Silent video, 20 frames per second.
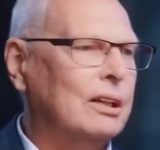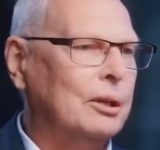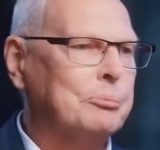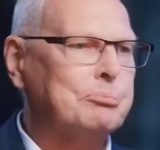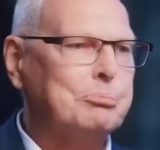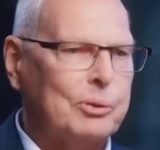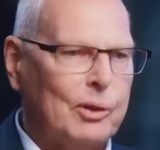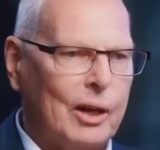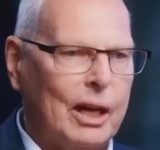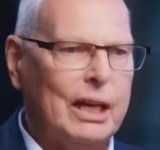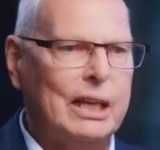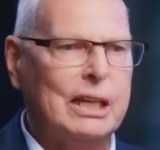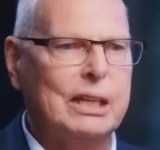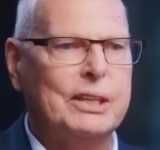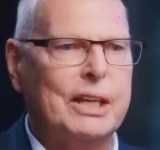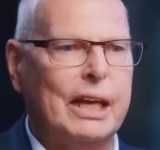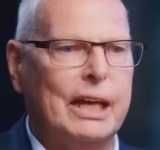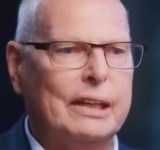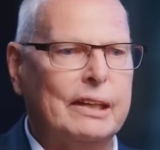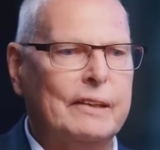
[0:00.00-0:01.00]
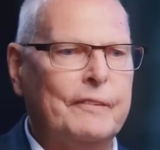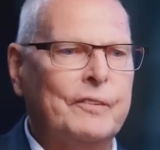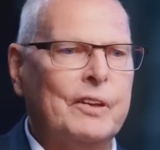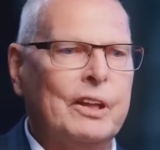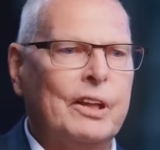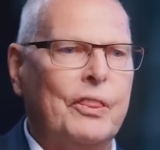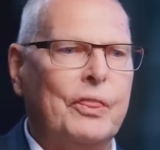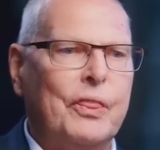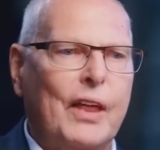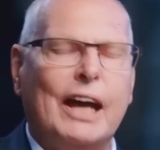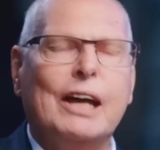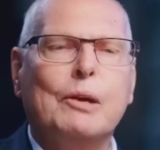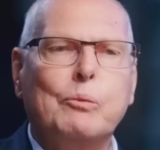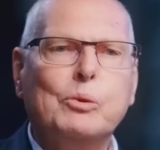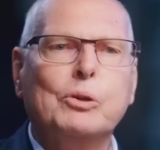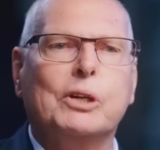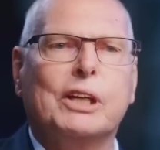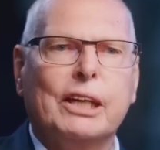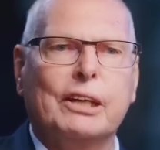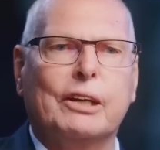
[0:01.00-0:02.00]
I pray that they
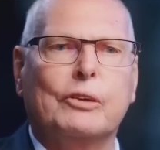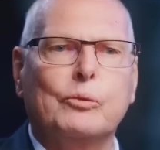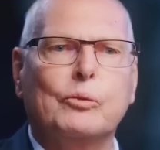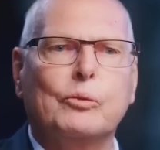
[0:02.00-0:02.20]
will get it